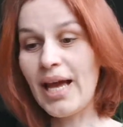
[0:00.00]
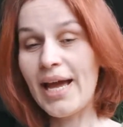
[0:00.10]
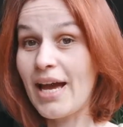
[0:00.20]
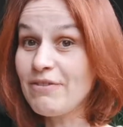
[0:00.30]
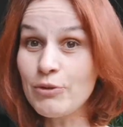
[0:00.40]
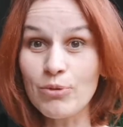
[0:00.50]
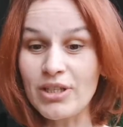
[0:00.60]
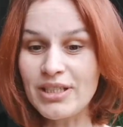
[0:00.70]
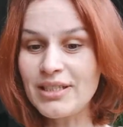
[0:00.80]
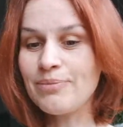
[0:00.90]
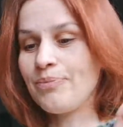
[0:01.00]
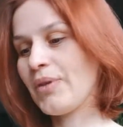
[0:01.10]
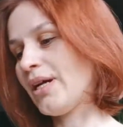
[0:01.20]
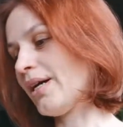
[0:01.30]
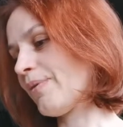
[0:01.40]
I haven't worn it.
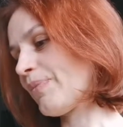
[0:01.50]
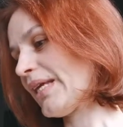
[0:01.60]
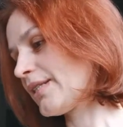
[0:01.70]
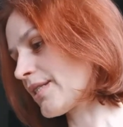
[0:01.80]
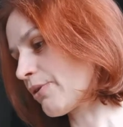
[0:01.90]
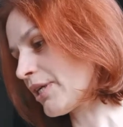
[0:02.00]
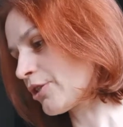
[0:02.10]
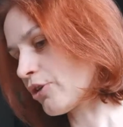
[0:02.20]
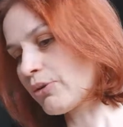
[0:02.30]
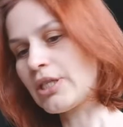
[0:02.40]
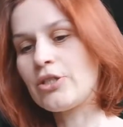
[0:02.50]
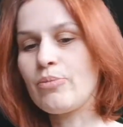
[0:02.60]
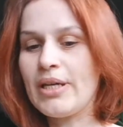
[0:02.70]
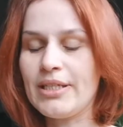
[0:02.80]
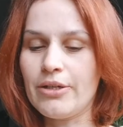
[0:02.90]
It is going to Kaunas
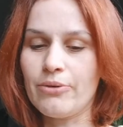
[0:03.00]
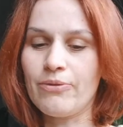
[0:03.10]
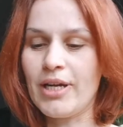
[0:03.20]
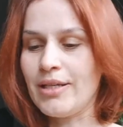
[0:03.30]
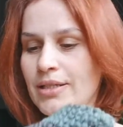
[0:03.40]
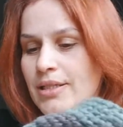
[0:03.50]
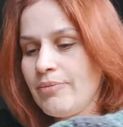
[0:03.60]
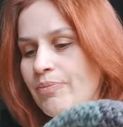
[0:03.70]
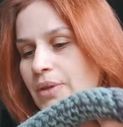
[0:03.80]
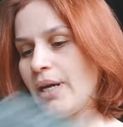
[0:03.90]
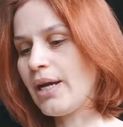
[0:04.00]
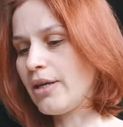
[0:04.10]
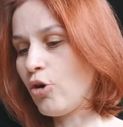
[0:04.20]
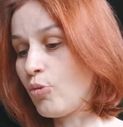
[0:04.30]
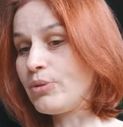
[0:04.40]
to my dear friend,
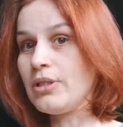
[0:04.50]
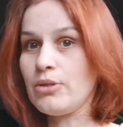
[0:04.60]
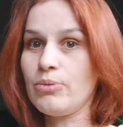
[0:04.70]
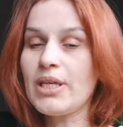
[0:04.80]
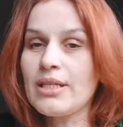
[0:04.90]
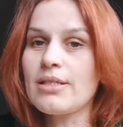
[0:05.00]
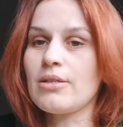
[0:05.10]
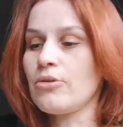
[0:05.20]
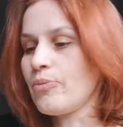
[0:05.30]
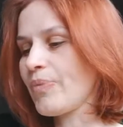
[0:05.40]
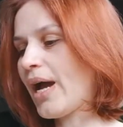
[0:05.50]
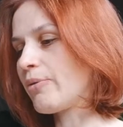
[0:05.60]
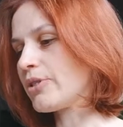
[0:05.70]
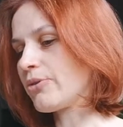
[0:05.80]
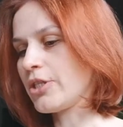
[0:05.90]
I hope this weekend, so I
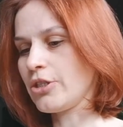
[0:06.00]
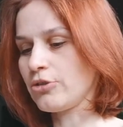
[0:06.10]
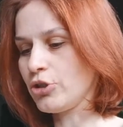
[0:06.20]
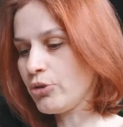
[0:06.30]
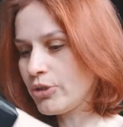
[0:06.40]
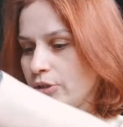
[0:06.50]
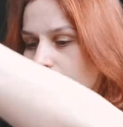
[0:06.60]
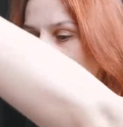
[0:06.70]
was rushing to show it to